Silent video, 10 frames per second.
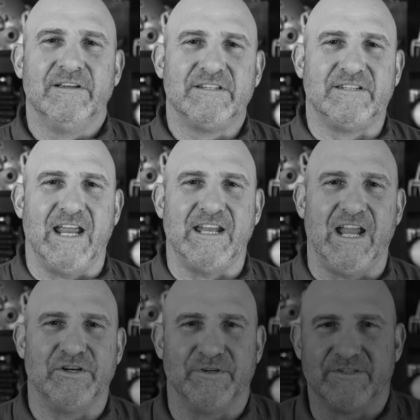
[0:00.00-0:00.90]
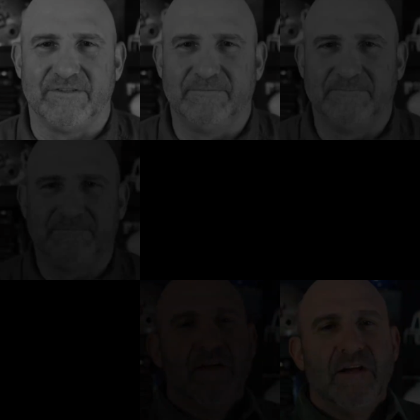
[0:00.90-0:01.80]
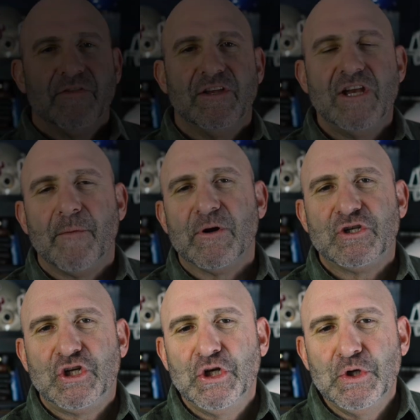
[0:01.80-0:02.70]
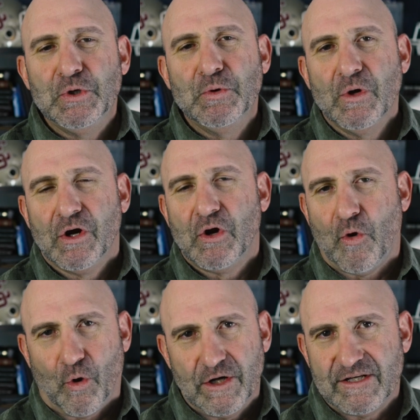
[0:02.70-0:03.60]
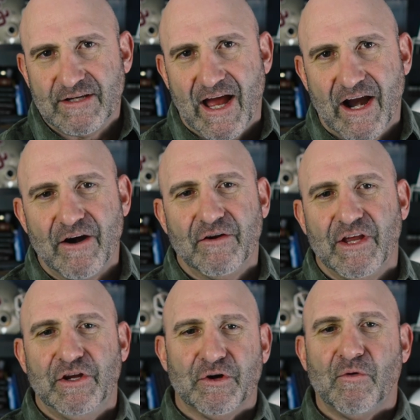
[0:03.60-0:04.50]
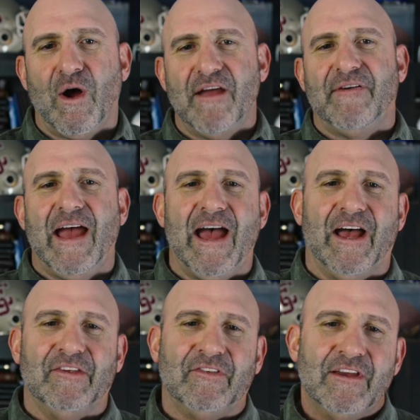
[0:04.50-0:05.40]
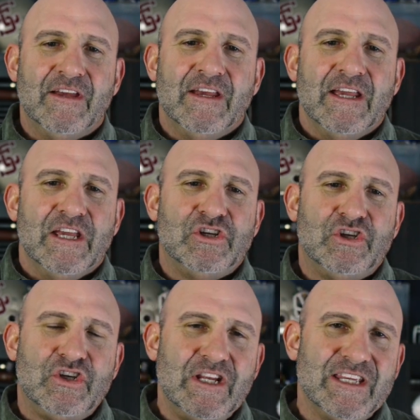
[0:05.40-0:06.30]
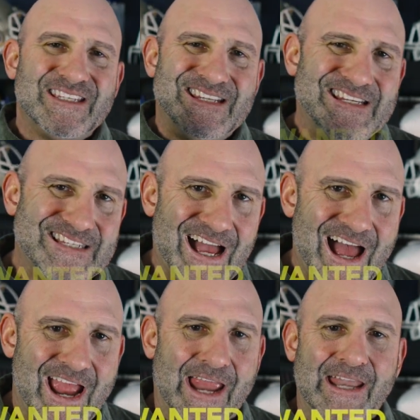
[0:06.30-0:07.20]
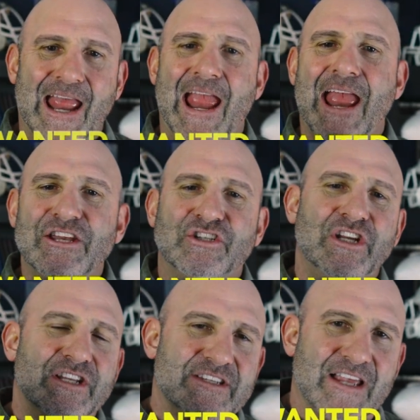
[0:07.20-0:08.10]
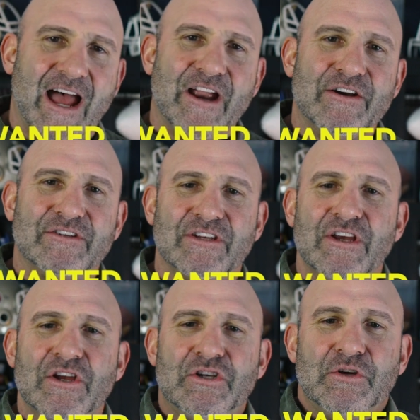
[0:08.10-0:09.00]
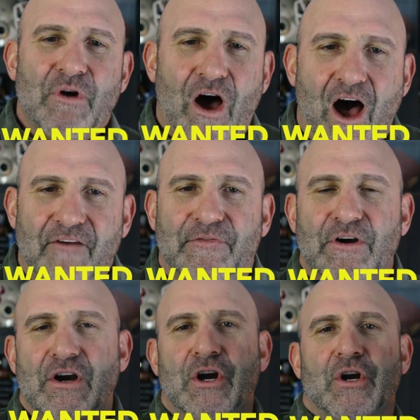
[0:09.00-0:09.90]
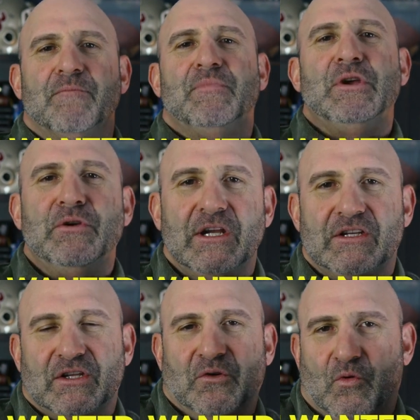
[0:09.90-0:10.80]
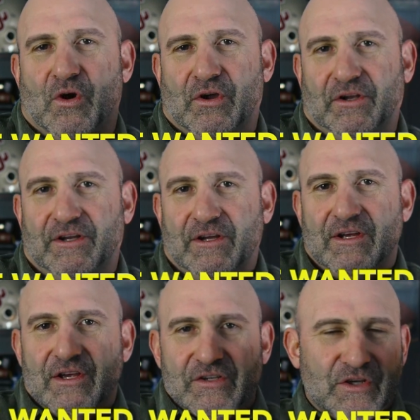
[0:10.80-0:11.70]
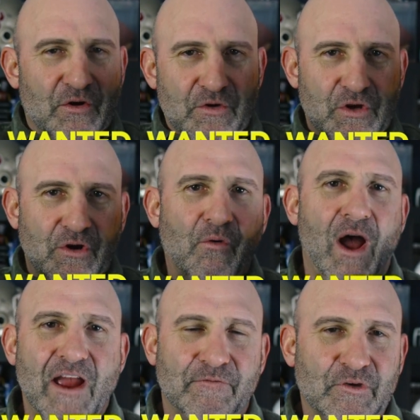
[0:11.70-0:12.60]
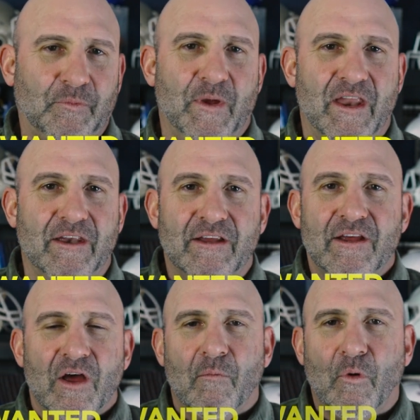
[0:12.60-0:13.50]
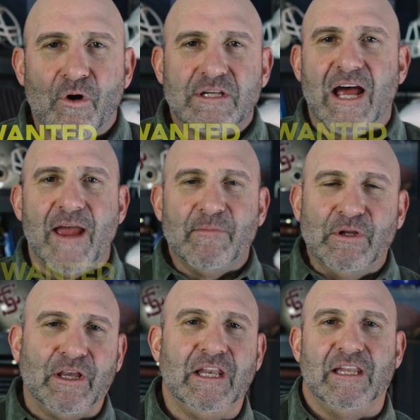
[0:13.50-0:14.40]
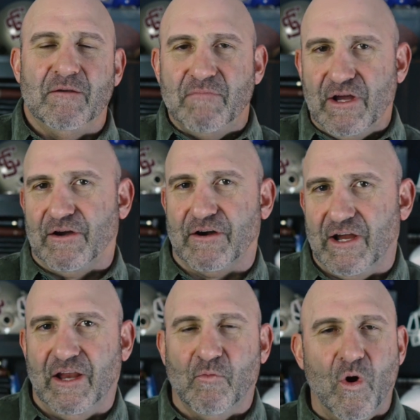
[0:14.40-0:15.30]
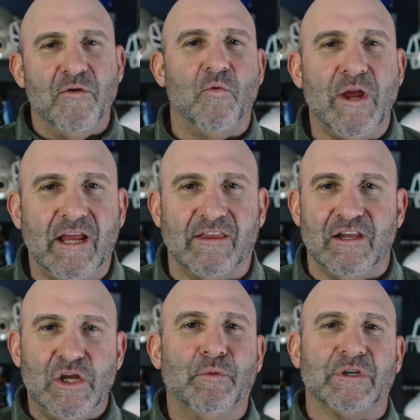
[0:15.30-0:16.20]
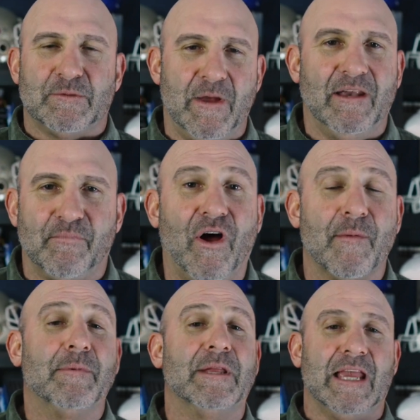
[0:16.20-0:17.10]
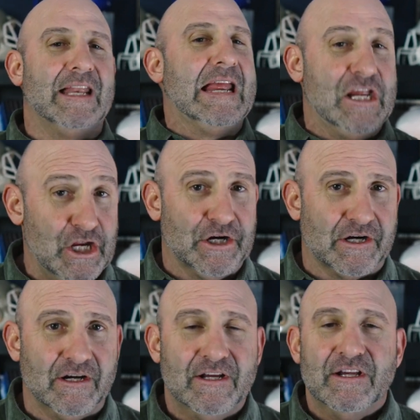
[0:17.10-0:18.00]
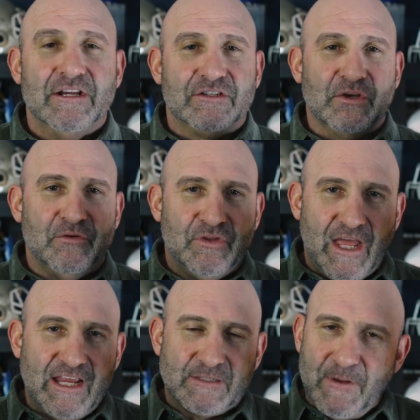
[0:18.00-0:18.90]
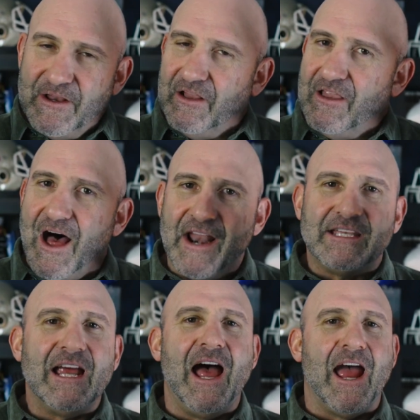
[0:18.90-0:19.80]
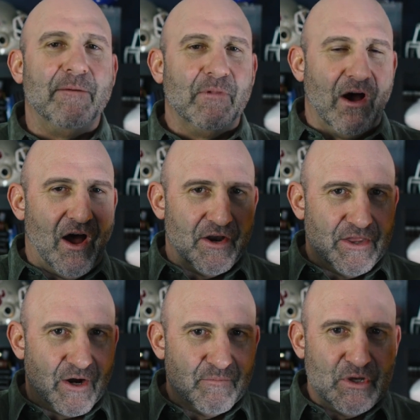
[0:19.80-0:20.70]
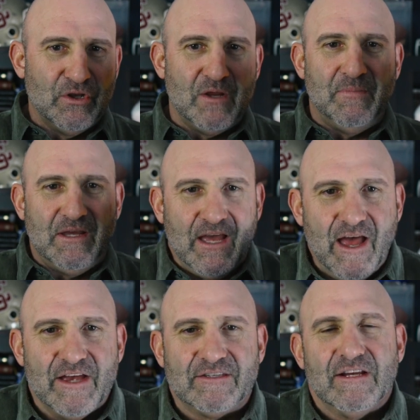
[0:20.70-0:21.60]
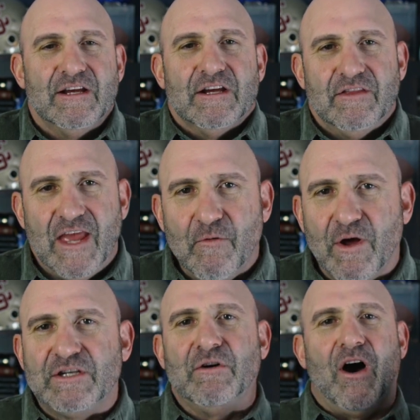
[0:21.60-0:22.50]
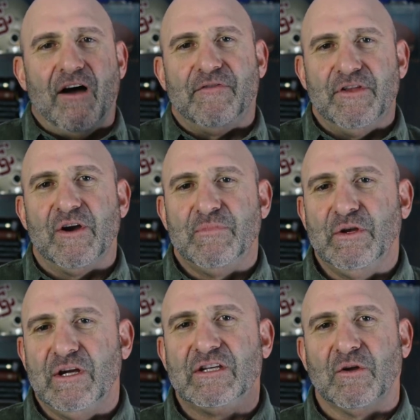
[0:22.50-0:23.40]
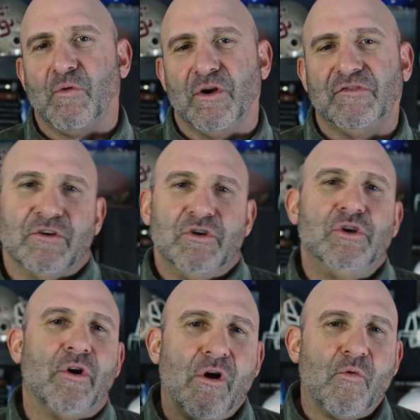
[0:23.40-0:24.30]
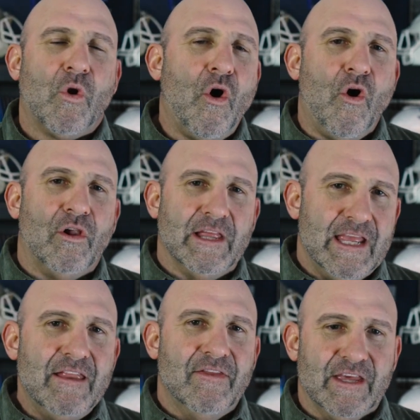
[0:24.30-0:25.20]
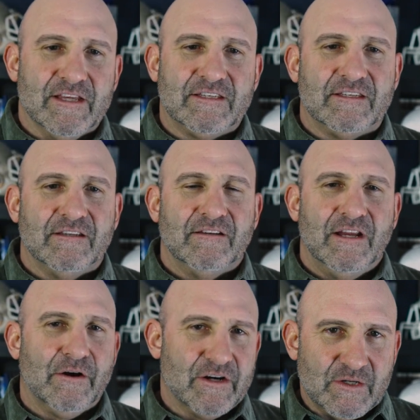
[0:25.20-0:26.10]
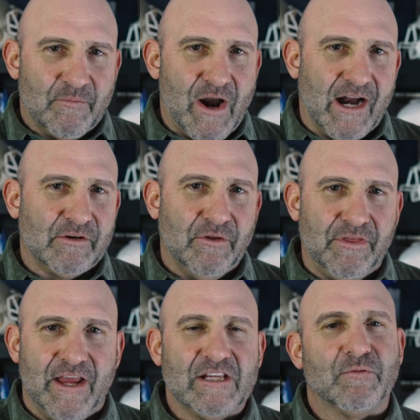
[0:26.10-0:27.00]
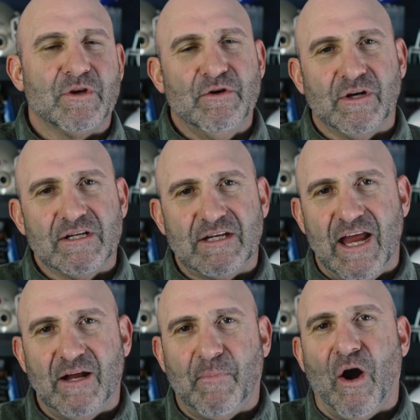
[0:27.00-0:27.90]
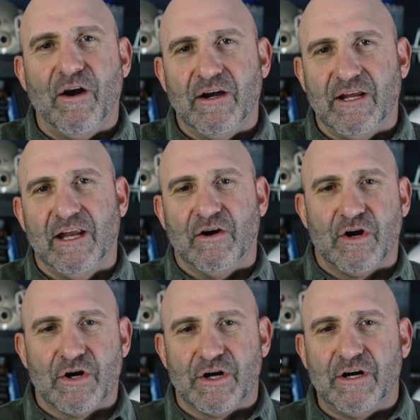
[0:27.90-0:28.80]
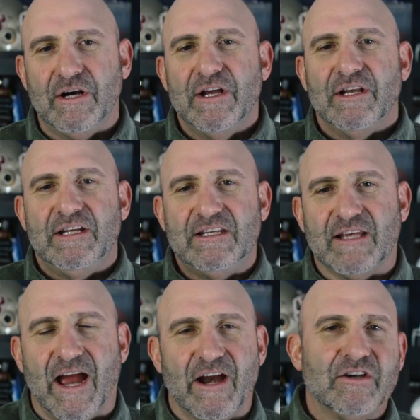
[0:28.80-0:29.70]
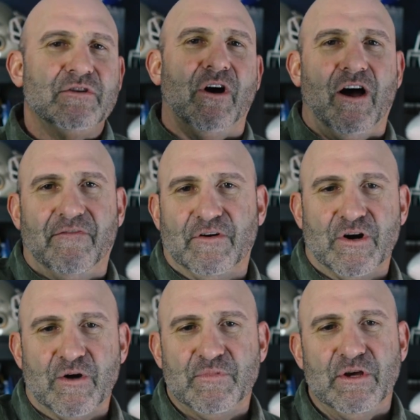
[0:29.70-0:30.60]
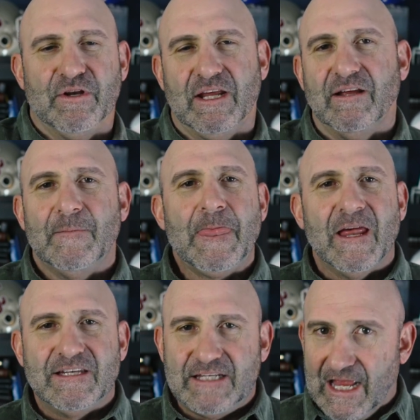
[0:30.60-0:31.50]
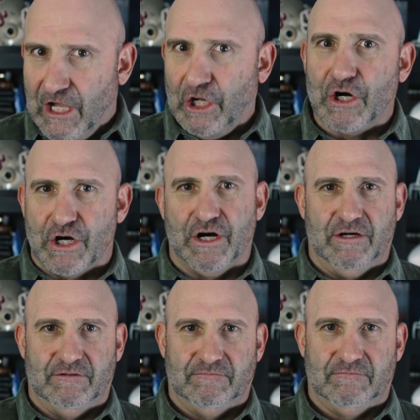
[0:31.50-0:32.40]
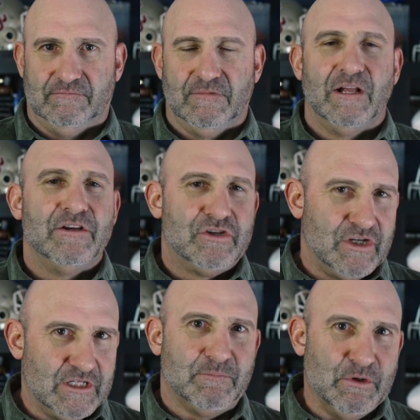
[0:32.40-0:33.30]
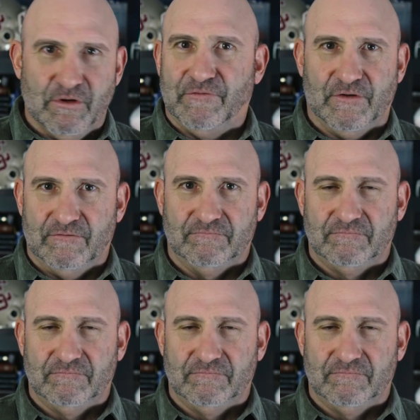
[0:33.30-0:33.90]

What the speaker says: Stay dangerous. The number 2 core desire that your wife has is she is designed and she desires to offer her beauty to the world. So your wife will spend more time looking in the mirror in 1 week than you will spend probably in a year. So they spend a lot of time on their beauty because they want to offer their beauty to the world. So your role in this, here are some practical things where you can take part in her desire to offer her beauty. Tell her she's beautiful.